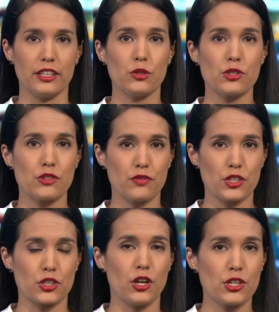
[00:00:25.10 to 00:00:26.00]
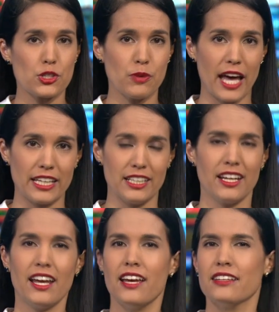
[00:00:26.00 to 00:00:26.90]
The U S official also added
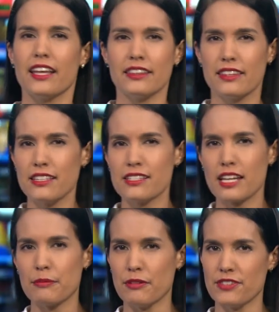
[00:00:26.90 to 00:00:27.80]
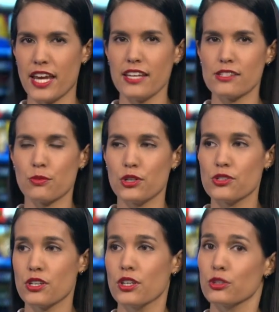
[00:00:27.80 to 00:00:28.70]
that this type of test
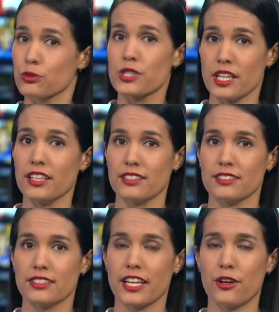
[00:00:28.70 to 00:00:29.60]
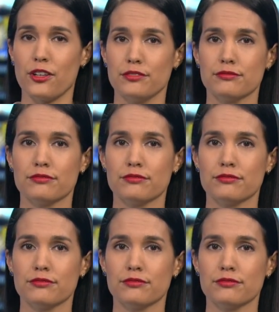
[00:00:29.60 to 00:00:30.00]
was routine. Carol.